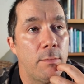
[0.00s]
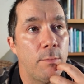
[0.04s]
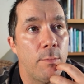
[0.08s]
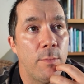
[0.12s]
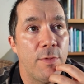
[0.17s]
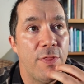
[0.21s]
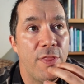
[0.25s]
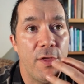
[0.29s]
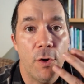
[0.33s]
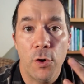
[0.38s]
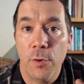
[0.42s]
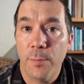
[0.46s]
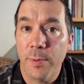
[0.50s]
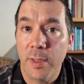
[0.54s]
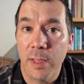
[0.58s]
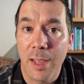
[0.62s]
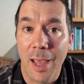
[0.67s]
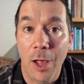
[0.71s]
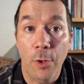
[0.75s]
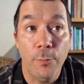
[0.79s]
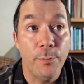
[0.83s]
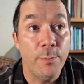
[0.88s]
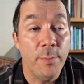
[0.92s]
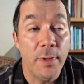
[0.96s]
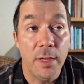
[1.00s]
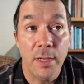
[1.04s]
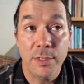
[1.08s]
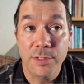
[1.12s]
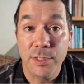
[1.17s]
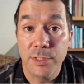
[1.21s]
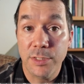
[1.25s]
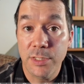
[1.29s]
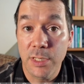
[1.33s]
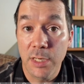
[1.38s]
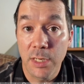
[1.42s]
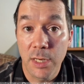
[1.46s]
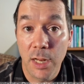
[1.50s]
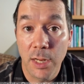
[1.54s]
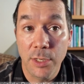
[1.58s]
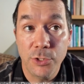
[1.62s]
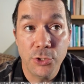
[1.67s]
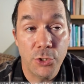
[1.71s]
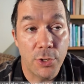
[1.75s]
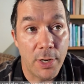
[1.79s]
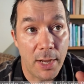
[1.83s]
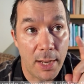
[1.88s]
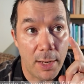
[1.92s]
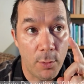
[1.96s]
Therapy helped me as a
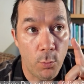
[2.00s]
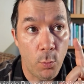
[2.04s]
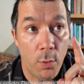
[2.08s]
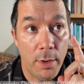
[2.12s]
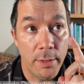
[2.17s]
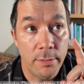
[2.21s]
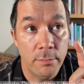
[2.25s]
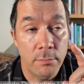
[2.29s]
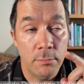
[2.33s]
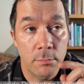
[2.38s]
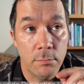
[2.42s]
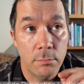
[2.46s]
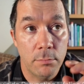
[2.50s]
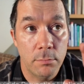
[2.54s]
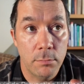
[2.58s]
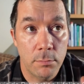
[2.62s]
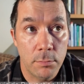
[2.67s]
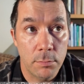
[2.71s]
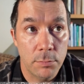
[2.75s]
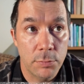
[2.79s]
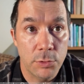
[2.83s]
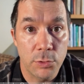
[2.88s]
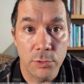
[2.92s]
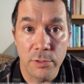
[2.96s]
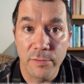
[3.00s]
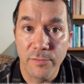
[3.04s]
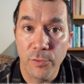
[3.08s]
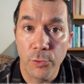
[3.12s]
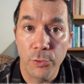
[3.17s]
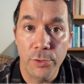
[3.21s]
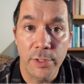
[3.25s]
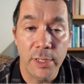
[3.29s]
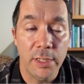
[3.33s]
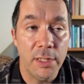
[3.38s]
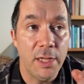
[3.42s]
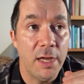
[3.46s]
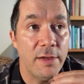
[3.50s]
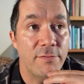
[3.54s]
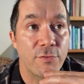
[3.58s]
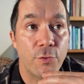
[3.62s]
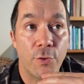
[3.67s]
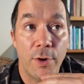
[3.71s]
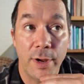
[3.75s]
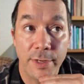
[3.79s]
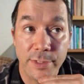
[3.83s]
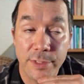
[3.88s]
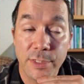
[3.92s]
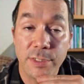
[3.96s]
teenager. I had one sort of early life
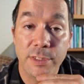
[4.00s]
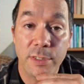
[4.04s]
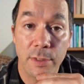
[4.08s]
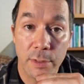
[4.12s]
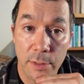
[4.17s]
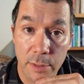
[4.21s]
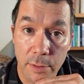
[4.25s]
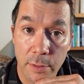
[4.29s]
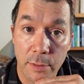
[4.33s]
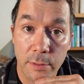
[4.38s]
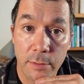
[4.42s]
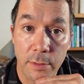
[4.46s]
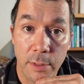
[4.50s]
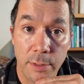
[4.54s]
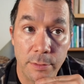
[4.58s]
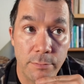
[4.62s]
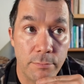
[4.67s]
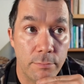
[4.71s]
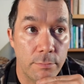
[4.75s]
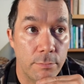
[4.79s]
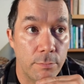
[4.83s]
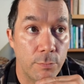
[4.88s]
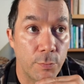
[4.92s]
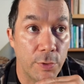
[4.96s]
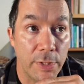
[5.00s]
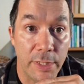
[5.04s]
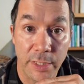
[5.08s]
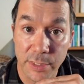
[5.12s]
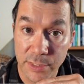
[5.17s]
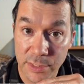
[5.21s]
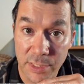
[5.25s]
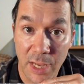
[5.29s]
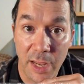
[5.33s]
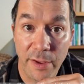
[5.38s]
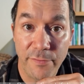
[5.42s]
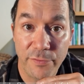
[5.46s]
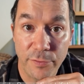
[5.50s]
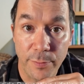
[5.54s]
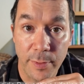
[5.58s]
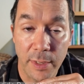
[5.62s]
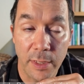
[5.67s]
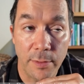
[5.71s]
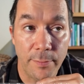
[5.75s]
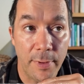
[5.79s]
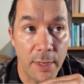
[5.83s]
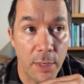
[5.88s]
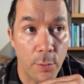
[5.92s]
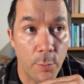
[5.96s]
crisis that it really saved me
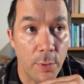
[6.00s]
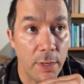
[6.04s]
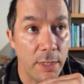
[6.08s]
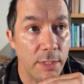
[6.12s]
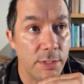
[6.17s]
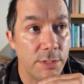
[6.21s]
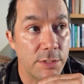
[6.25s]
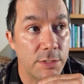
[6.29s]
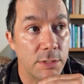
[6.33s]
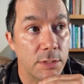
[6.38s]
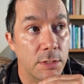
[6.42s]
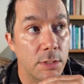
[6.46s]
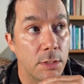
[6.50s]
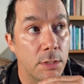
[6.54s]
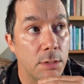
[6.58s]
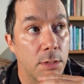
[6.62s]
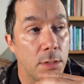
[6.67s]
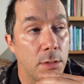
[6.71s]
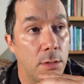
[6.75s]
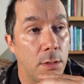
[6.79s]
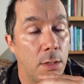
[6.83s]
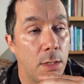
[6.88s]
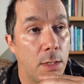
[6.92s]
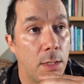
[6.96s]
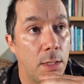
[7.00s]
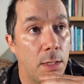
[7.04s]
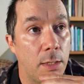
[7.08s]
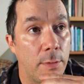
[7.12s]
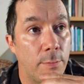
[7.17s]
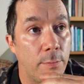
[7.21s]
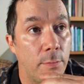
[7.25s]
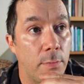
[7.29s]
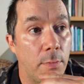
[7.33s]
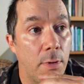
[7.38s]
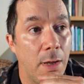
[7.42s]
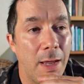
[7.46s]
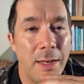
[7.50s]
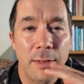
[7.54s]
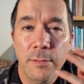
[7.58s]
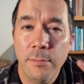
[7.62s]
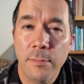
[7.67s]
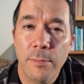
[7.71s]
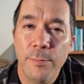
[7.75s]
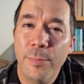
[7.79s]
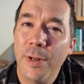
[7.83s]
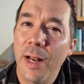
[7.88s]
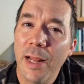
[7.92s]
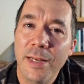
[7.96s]
in many ways. But
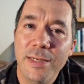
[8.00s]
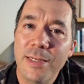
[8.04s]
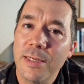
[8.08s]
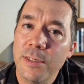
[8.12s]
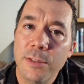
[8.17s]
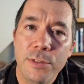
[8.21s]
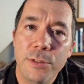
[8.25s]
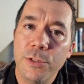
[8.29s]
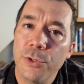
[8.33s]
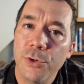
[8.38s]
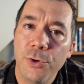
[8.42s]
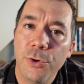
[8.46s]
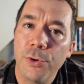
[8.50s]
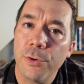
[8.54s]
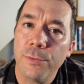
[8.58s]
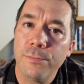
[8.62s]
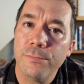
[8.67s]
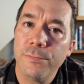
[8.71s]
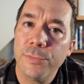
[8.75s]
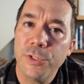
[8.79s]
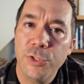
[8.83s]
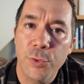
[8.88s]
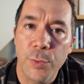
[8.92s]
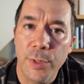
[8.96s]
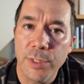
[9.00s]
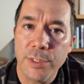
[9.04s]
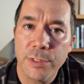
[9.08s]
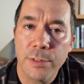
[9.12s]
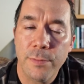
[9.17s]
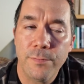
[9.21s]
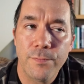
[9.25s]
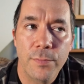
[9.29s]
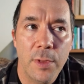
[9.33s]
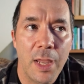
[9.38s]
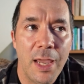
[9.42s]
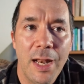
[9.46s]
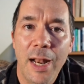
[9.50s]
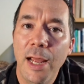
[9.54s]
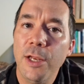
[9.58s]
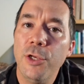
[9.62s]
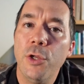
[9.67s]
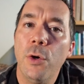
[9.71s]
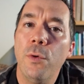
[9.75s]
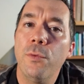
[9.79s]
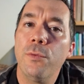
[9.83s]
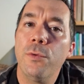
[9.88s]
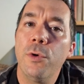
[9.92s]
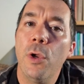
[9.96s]
I didn't turn to it, and I
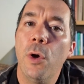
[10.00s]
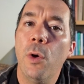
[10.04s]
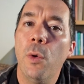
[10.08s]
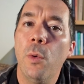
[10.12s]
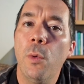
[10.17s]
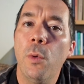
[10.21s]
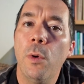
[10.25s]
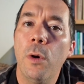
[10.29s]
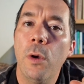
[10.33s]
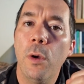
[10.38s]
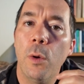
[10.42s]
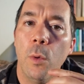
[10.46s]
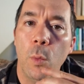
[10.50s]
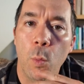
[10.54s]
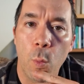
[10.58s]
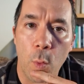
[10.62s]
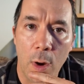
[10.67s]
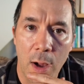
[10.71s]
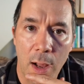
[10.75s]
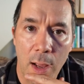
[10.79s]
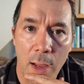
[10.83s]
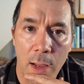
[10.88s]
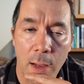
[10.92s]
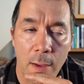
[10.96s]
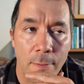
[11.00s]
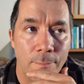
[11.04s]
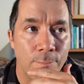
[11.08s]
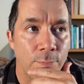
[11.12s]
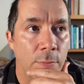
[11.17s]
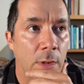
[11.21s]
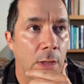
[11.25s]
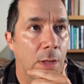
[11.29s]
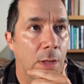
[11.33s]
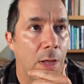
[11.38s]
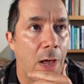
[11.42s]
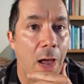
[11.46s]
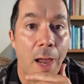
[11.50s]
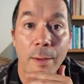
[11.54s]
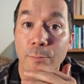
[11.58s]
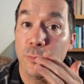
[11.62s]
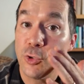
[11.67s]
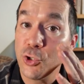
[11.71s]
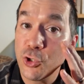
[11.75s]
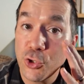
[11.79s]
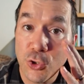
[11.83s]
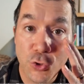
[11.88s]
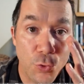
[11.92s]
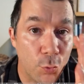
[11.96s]
don't know why. I'm
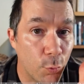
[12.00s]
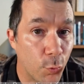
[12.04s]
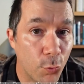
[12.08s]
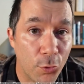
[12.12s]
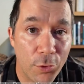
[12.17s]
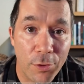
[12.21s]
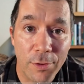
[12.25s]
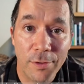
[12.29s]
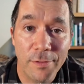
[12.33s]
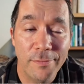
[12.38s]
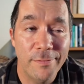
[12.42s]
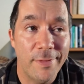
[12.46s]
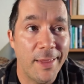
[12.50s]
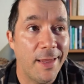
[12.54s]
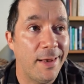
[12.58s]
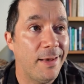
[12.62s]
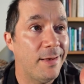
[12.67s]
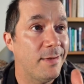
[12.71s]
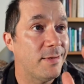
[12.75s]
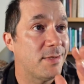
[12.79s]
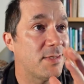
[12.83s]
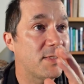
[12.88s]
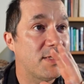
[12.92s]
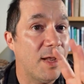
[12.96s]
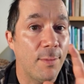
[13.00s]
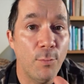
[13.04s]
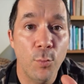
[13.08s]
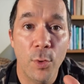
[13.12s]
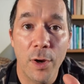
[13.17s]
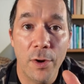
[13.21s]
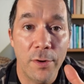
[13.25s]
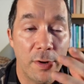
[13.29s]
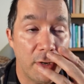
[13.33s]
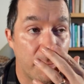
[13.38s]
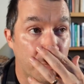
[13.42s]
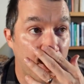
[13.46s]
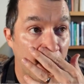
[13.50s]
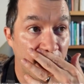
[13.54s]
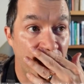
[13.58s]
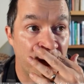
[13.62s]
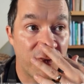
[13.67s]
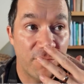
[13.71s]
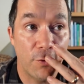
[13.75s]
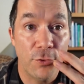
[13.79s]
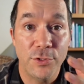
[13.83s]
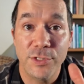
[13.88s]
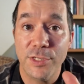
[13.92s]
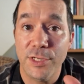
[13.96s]
sure that somewhere in my
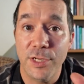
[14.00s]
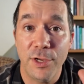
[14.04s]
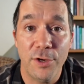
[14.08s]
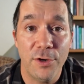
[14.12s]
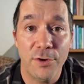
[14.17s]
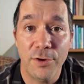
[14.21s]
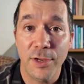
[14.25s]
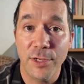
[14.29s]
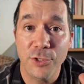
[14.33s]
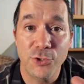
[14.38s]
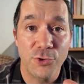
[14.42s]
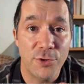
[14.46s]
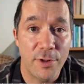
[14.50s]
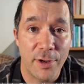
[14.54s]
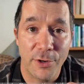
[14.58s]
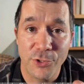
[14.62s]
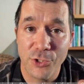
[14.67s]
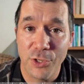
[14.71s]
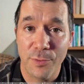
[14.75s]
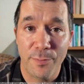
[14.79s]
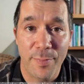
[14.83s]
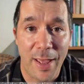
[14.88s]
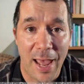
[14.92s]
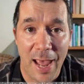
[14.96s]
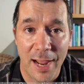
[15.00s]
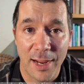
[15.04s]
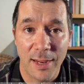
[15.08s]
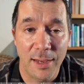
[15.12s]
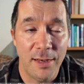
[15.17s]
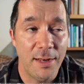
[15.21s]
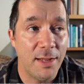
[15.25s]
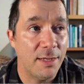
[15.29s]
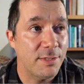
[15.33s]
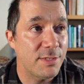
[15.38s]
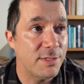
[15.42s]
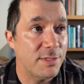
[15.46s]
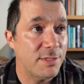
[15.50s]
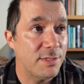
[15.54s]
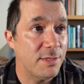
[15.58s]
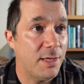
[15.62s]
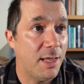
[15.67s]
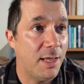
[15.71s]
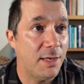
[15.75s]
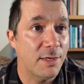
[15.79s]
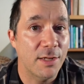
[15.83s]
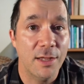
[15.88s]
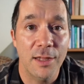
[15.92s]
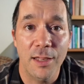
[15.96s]
first year introduction packet
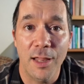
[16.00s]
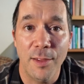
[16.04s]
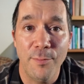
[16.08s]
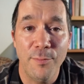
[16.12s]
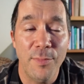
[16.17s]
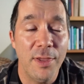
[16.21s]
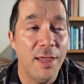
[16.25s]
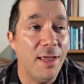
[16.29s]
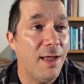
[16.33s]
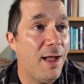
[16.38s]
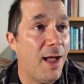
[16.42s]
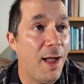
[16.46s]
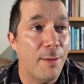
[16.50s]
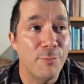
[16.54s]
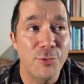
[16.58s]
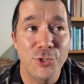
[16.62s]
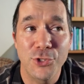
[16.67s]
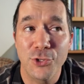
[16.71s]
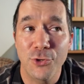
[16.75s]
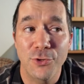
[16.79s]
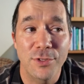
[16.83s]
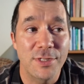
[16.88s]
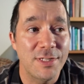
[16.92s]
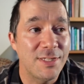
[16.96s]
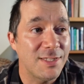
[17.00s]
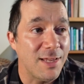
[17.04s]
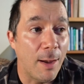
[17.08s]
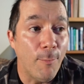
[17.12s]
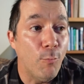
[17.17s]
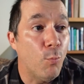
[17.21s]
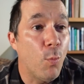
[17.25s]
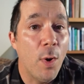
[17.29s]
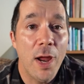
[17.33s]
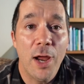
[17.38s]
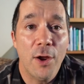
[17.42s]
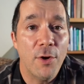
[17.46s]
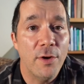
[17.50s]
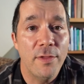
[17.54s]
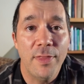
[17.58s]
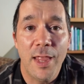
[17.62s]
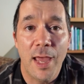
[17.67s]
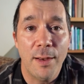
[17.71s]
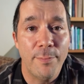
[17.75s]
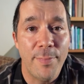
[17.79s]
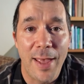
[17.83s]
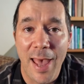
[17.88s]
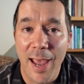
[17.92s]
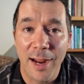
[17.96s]
at Columbia, I'm sure somewhere in
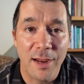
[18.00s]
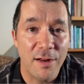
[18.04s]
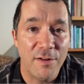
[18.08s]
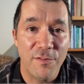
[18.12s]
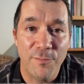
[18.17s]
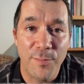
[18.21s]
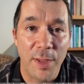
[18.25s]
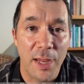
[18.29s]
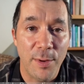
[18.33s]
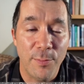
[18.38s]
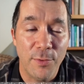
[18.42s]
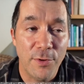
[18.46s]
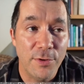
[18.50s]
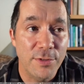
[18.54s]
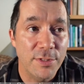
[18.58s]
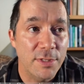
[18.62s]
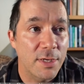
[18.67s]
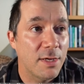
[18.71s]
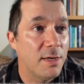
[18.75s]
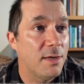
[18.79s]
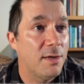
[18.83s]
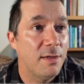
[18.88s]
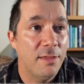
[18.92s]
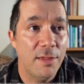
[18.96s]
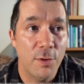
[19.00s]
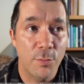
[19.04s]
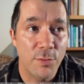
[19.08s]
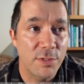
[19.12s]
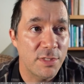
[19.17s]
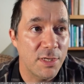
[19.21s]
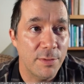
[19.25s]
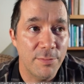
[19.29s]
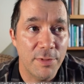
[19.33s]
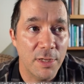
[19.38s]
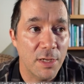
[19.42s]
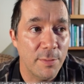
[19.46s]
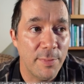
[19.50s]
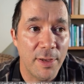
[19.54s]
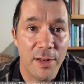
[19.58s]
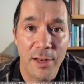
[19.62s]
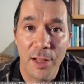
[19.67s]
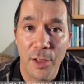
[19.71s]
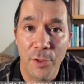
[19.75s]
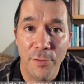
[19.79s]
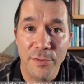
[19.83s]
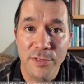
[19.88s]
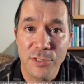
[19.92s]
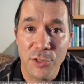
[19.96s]
that packet of papers, there was something about
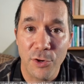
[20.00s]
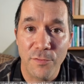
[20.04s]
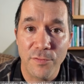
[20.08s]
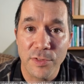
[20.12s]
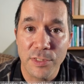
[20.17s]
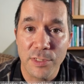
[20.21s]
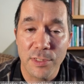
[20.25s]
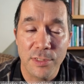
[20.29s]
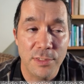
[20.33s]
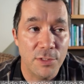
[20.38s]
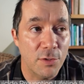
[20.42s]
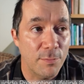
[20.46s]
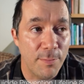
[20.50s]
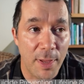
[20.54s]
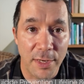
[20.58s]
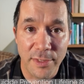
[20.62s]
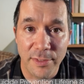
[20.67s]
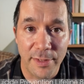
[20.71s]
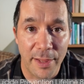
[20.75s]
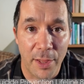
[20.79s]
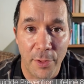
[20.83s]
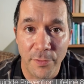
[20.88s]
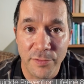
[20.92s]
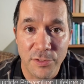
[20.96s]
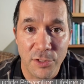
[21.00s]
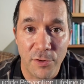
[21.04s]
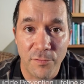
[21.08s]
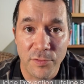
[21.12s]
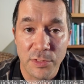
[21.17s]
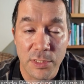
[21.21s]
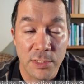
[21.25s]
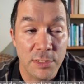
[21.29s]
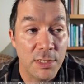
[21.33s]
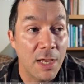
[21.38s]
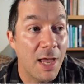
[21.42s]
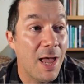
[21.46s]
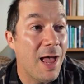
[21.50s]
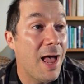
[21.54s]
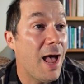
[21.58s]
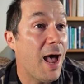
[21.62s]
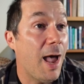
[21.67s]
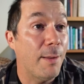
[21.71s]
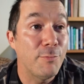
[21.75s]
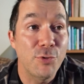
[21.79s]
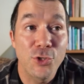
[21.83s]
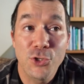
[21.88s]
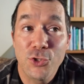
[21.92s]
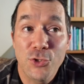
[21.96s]
health services or mental health services.
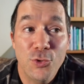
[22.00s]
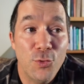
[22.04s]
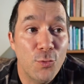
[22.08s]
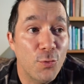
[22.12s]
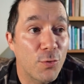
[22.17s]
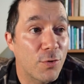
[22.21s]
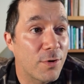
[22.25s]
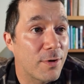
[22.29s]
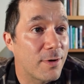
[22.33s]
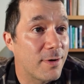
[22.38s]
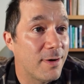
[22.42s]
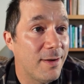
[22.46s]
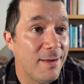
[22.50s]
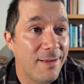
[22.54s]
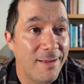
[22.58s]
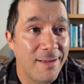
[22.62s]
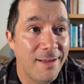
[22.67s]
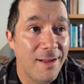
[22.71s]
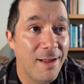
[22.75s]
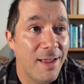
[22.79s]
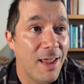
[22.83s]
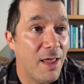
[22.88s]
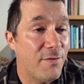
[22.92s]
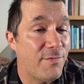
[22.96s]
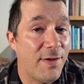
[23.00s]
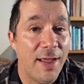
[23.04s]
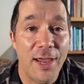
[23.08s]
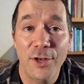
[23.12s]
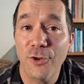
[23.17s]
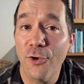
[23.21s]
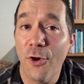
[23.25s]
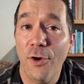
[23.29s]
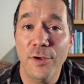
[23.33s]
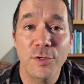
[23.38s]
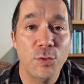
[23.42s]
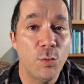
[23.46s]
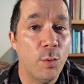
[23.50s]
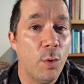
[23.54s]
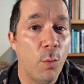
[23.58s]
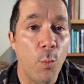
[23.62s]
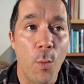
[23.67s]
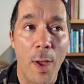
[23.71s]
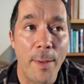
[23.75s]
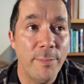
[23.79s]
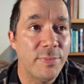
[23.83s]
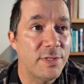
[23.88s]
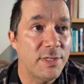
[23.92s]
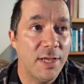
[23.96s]
I'm sure if I had gone to a
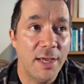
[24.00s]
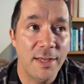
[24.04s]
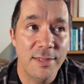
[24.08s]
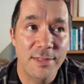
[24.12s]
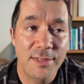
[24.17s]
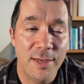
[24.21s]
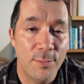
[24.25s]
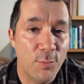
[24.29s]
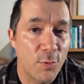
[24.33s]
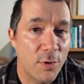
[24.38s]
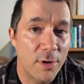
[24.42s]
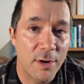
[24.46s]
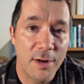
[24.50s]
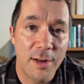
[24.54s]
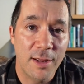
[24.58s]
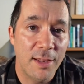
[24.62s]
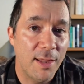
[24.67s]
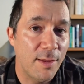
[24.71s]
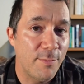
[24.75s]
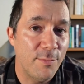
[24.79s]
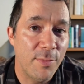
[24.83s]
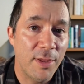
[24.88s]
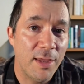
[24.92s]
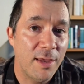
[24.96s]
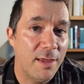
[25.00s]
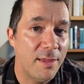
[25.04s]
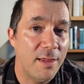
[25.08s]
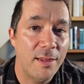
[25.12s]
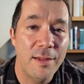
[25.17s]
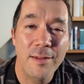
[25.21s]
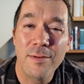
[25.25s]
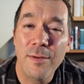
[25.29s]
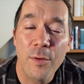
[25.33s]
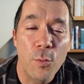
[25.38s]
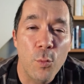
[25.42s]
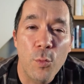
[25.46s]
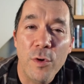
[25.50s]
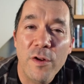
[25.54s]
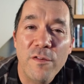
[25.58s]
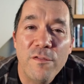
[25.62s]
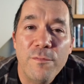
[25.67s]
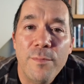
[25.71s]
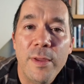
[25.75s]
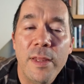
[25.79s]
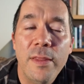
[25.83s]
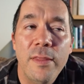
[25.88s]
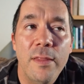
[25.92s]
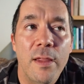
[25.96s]
website somewhere at Columbia, that it would
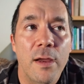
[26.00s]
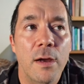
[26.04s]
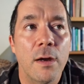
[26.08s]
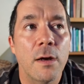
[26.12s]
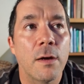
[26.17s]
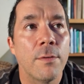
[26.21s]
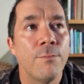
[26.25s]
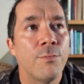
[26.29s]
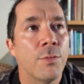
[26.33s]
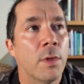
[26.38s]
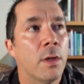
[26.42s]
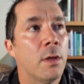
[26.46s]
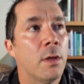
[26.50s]
have been there.